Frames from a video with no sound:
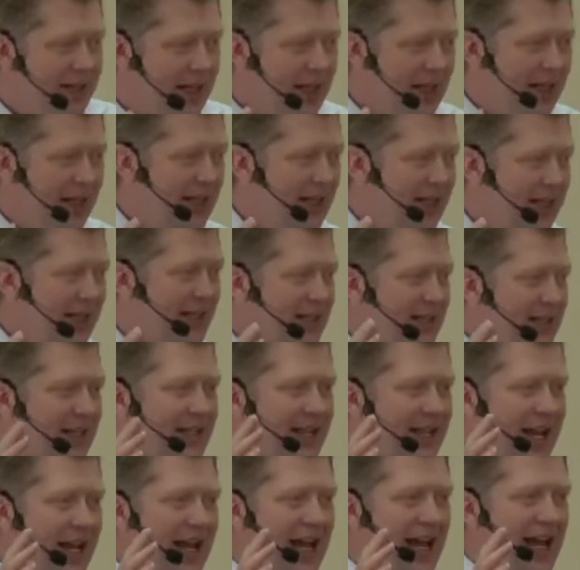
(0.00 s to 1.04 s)
There he is
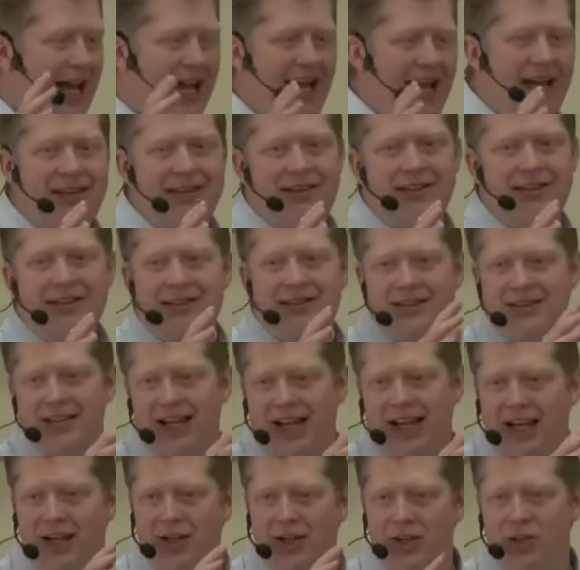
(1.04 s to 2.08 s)
in Athens,
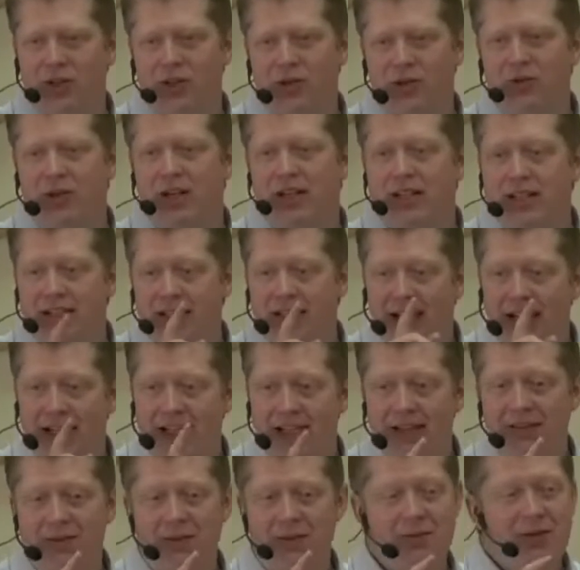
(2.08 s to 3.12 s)
ancient Greece. And
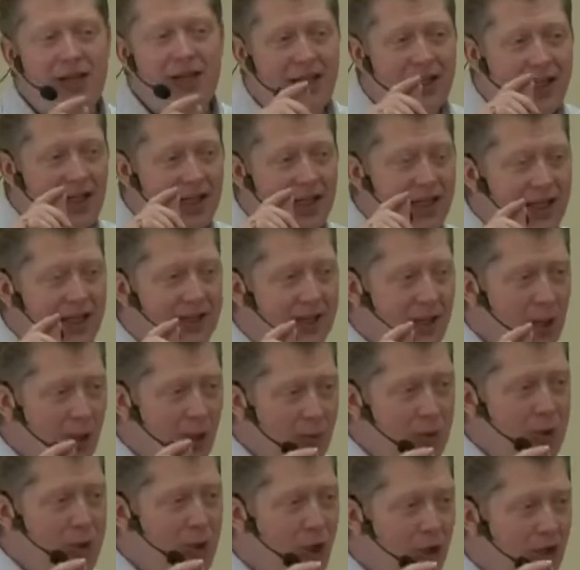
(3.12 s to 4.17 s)
that gives me the
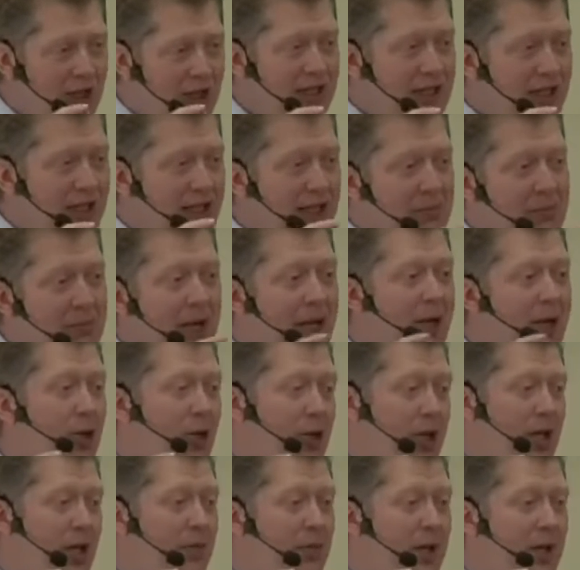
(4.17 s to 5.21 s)
opportunity, and it may
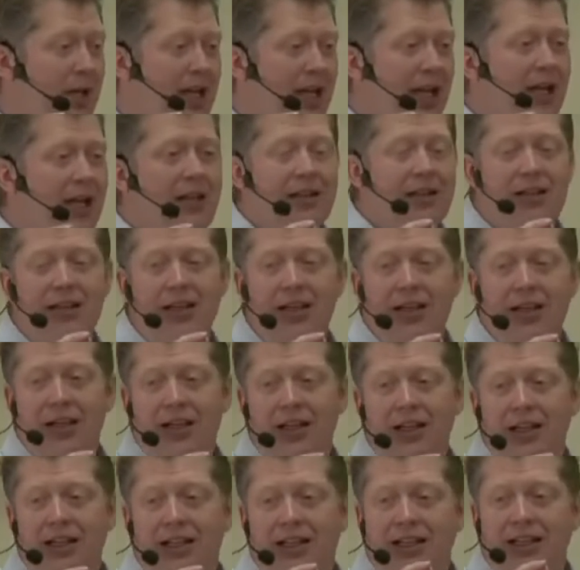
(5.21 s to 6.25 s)
not come again,
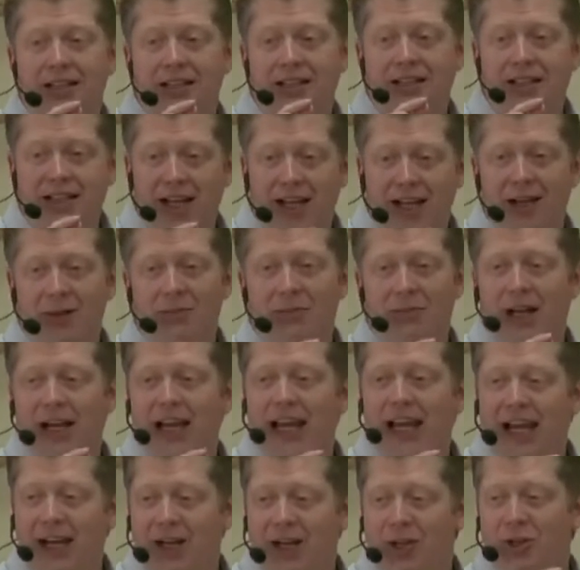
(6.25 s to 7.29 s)
to tell
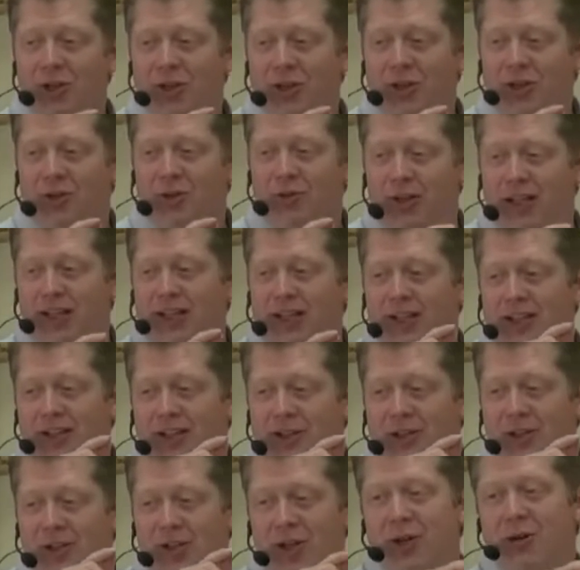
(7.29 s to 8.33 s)
my ancient Greek
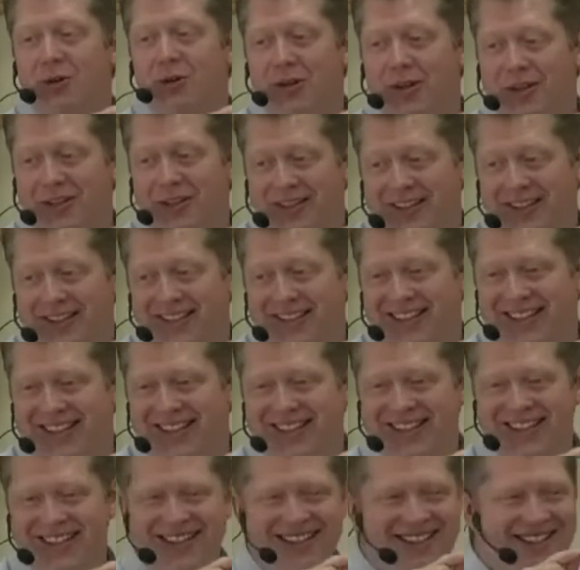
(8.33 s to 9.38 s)
joke.
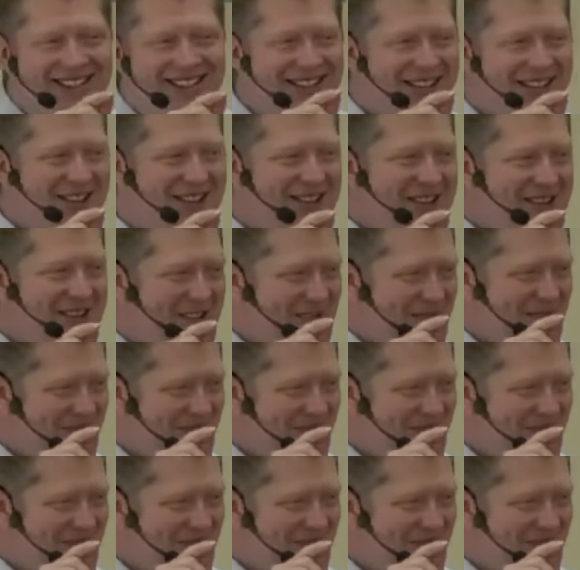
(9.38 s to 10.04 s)
So